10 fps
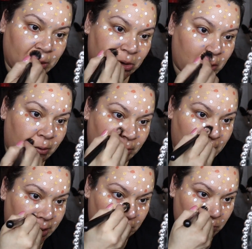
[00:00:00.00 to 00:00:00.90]

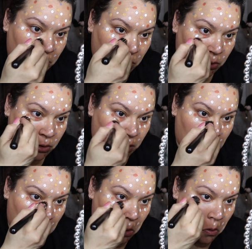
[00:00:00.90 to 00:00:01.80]
heavy-handed with
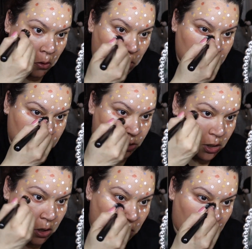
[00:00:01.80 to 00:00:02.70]
the orange
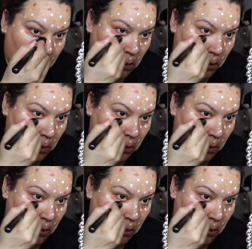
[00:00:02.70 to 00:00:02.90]
there.